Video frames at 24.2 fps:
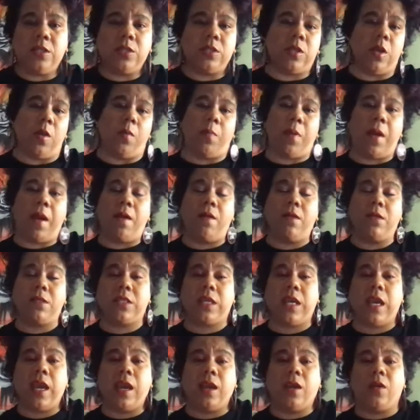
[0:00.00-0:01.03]
Their parents
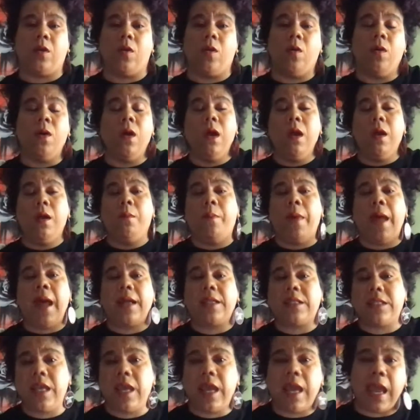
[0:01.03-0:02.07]
can't go back
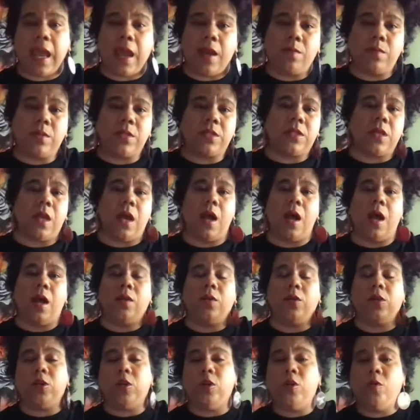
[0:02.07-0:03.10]
to Amazon or
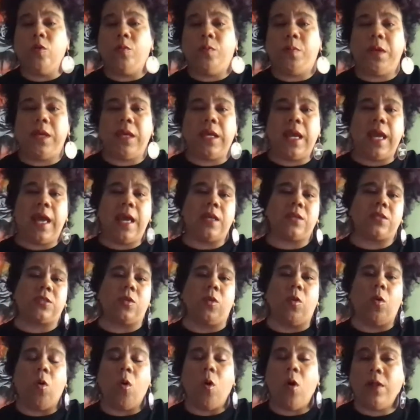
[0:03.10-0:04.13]
UPS
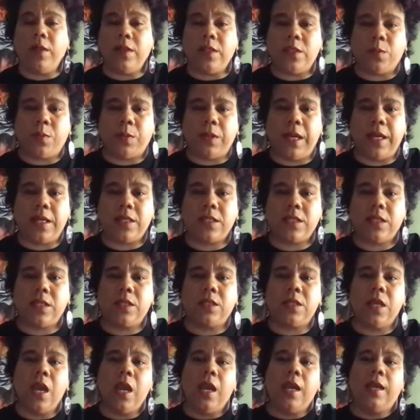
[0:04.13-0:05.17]
or all these places
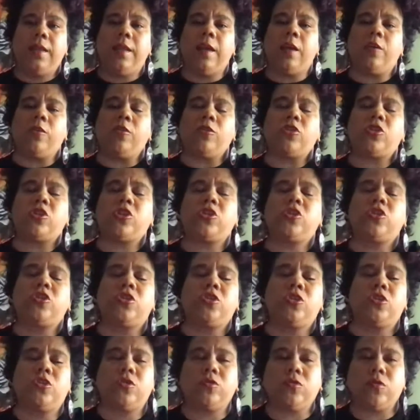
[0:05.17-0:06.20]
that are
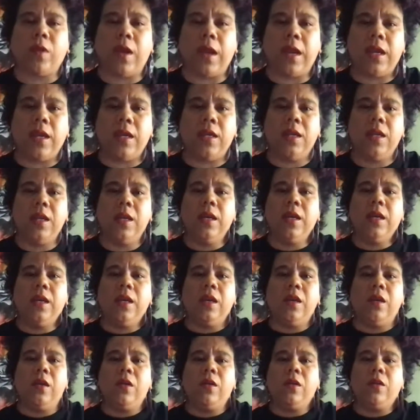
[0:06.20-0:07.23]
straight
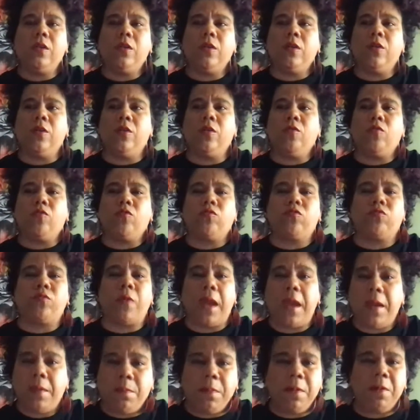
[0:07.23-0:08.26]

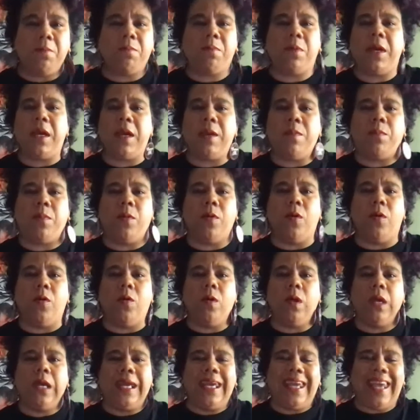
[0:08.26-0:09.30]
raping
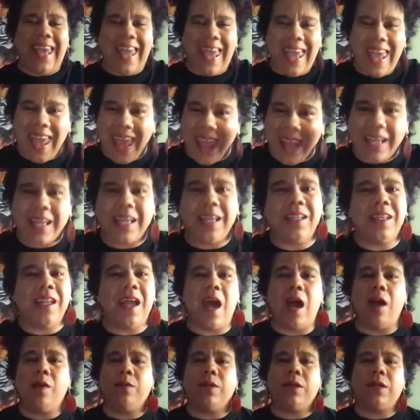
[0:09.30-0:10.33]
people
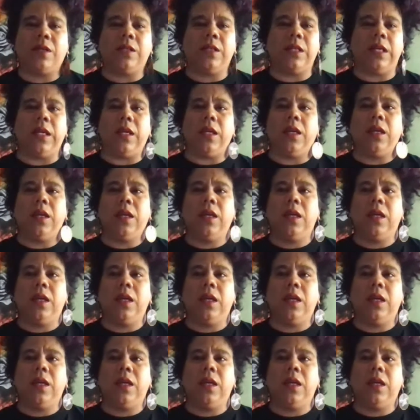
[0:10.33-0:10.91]
economically,